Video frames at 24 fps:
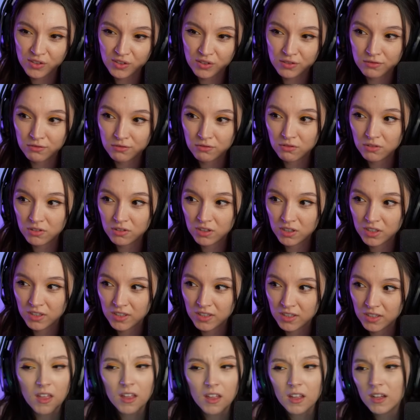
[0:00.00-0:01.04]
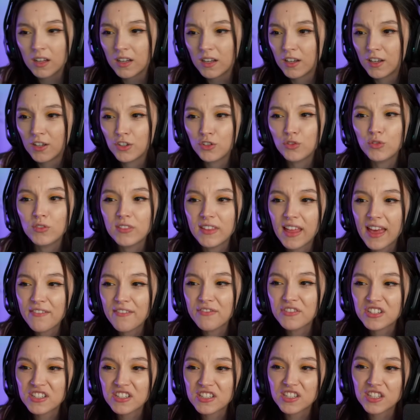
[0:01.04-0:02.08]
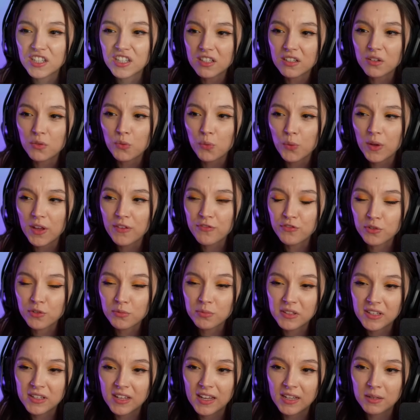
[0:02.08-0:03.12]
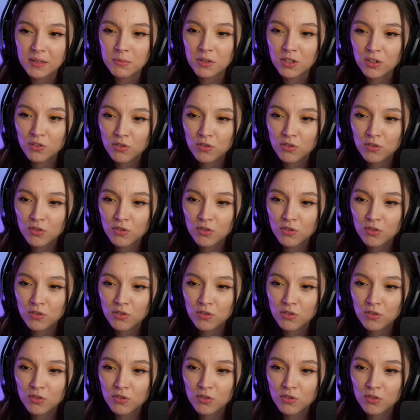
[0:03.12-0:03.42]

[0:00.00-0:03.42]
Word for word: school. You never steer away from the animal,